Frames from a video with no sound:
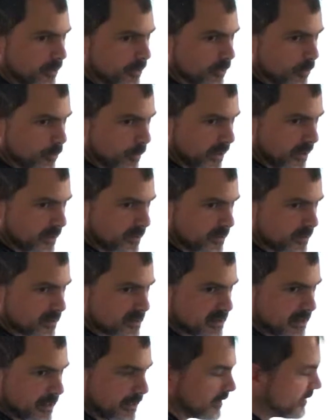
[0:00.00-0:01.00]
no weight.
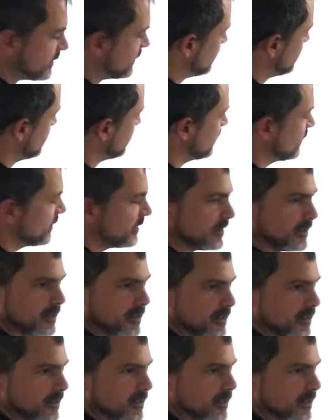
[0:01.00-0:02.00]
It's like a
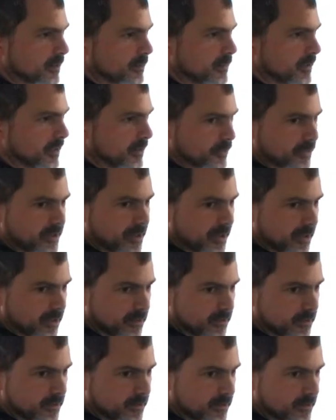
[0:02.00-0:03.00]
beer
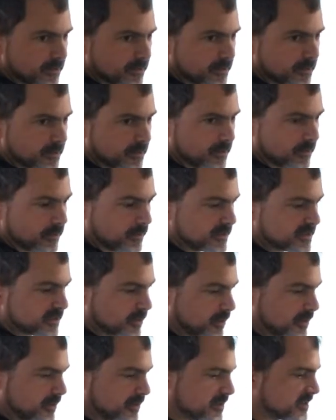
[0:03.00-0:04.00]
can. You know, it's
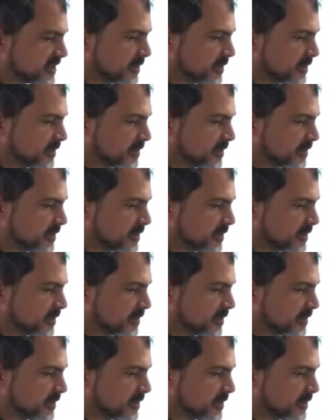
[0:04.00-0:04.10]
only the